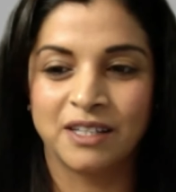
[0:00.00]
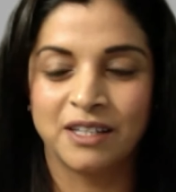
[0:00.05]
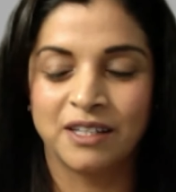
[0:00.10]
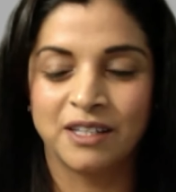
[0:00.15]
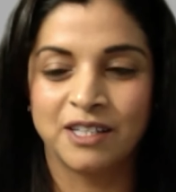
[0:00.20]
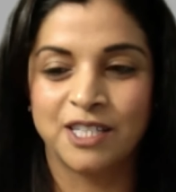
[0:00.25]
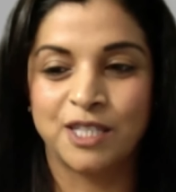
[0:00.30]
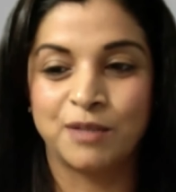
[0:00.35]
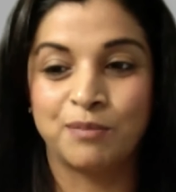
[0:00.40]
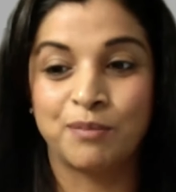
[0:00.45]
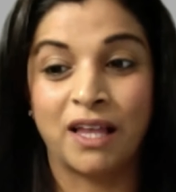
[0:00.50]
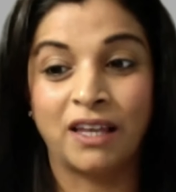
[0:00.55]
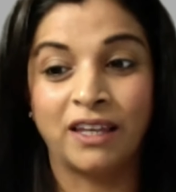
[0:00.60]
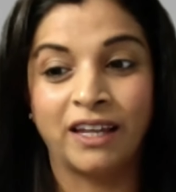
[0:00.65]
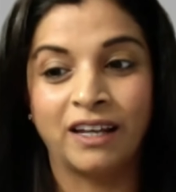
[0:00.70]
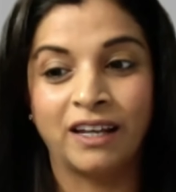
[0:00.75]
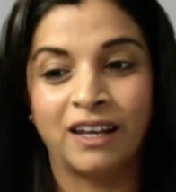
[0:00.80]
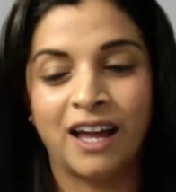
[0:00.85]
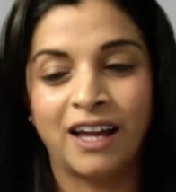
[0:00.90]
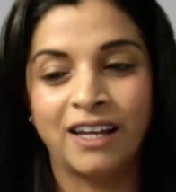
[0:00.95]
Smelling
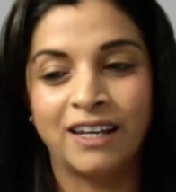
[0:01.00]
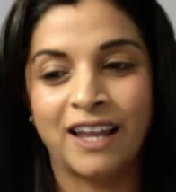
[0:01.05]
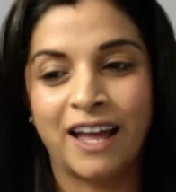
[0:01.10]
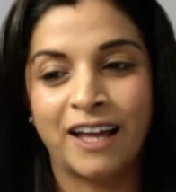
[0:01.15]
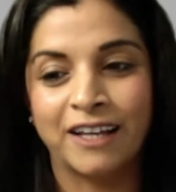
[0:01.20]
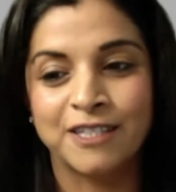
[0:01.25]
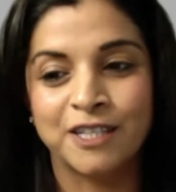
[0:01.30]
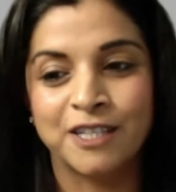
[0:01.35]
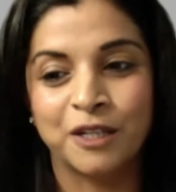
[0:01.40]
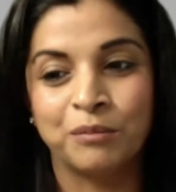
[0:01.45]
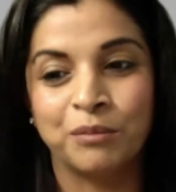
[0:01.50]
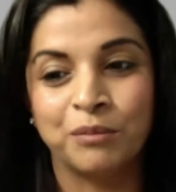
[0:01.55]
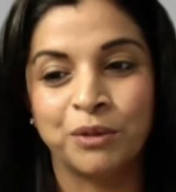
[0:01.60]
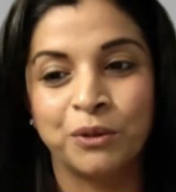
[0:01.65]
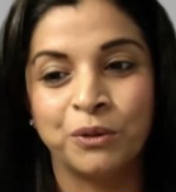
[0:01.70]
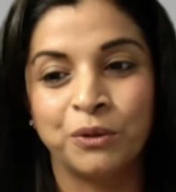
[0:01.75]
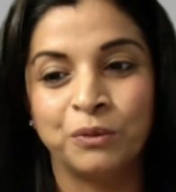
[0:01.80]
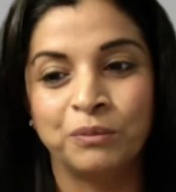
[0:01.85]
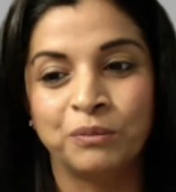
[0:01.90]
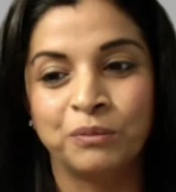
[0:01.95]
lilacs in
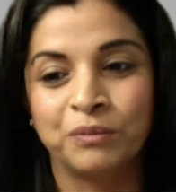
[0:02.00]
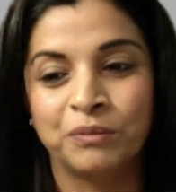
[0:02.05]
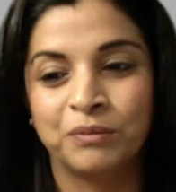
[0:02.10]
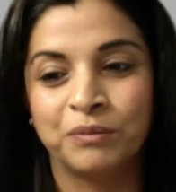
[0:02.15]
bloom,